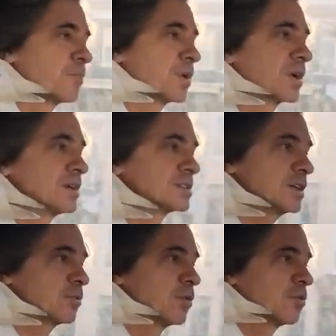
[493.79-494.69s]
Because
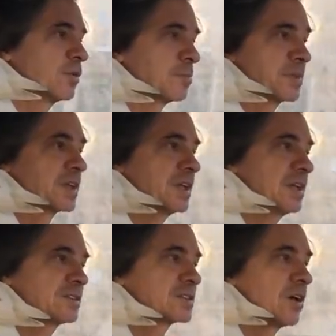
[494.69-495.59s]
he will rip the
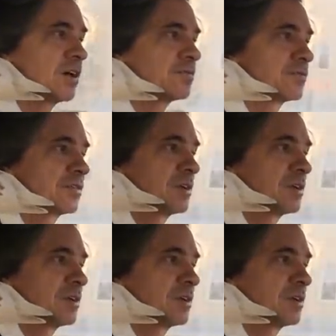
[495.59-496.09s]
keys off.